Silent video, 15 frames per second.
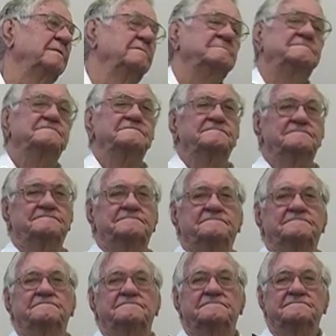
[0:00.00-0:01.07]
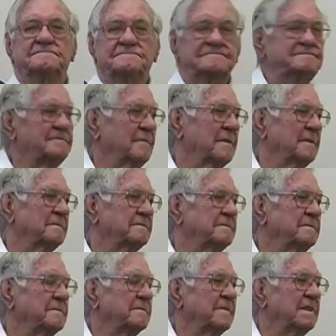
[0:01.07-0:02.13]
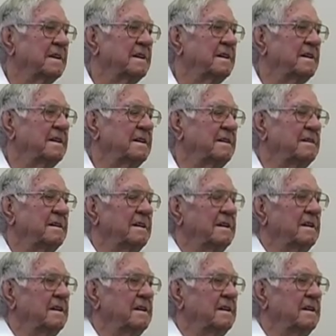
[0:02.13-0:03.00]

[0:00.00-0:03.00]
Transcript: Wow. Now your duties as a fireman,